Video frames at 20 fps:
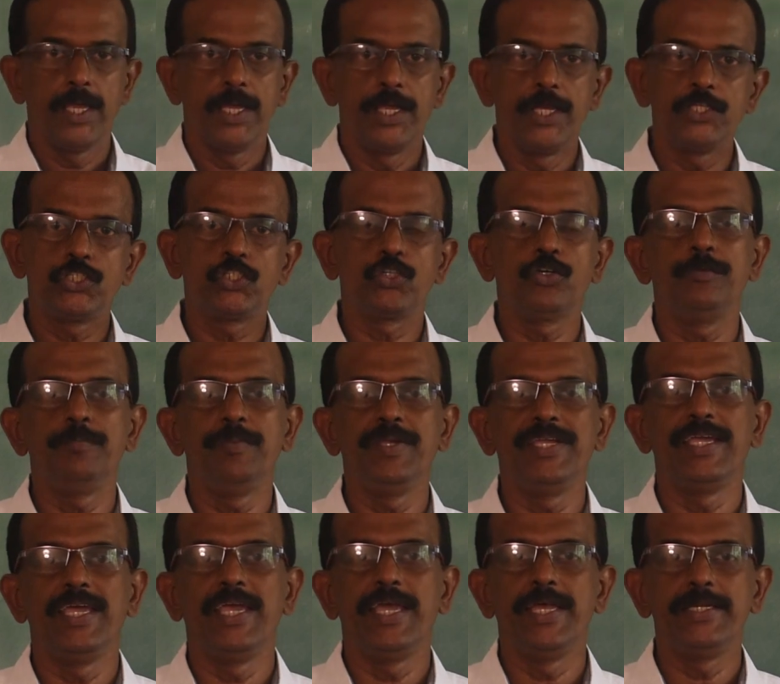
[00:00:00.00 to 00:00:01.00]
it should
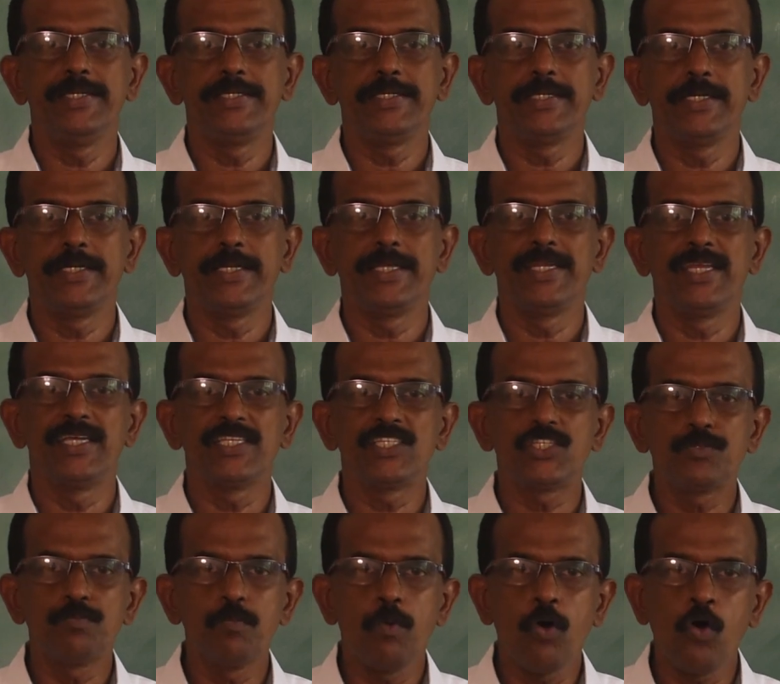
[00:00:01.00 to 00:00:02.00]
be entered in a
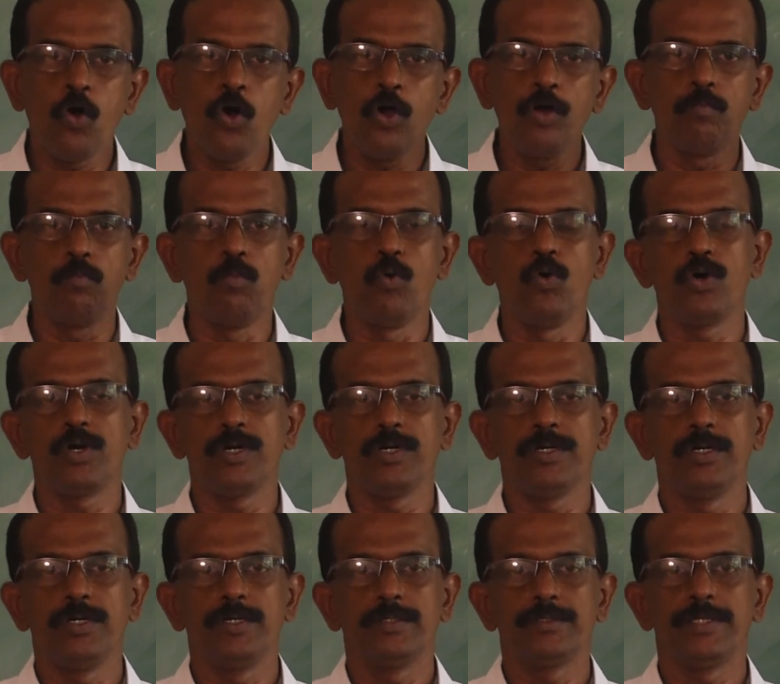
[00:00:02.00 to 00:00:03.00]
small book
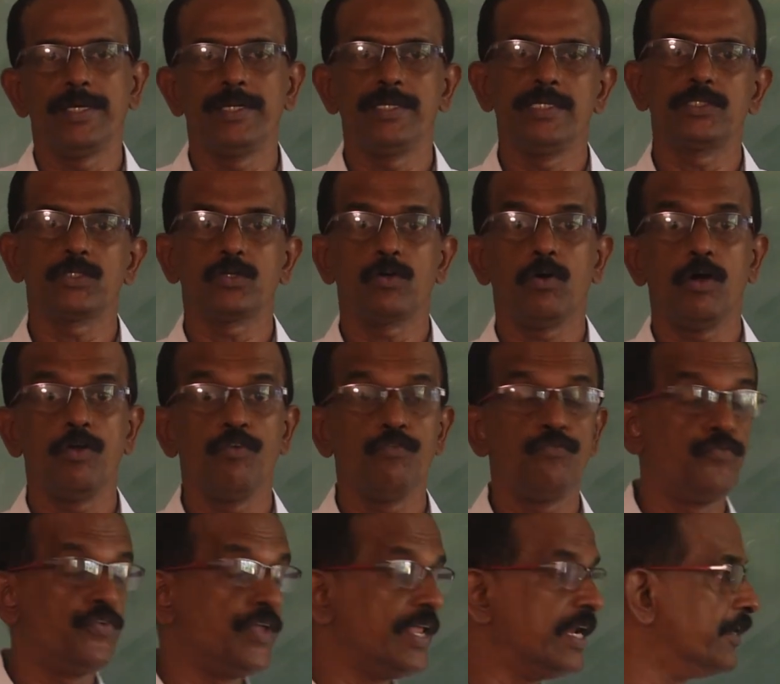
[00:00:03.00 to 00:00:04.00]
that is called
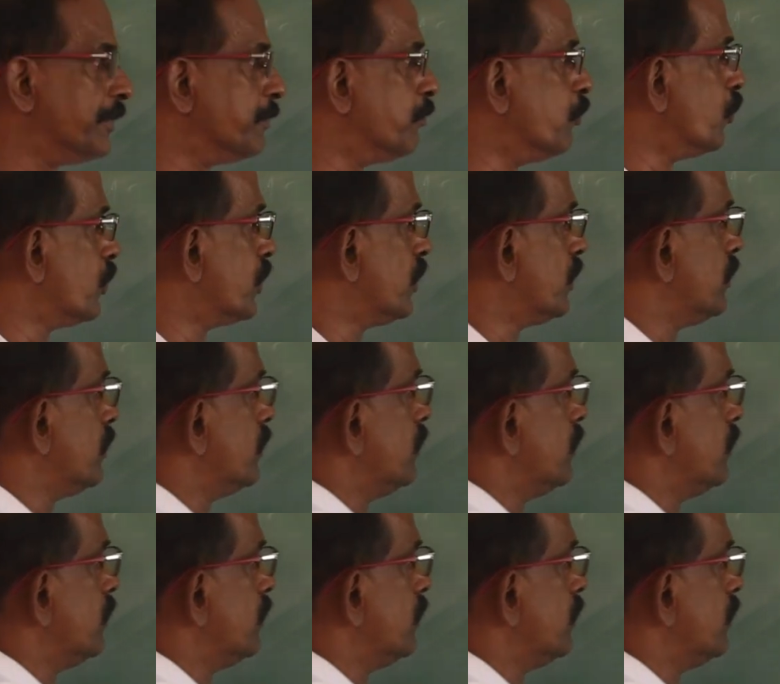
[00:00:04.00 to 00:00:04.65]
field book.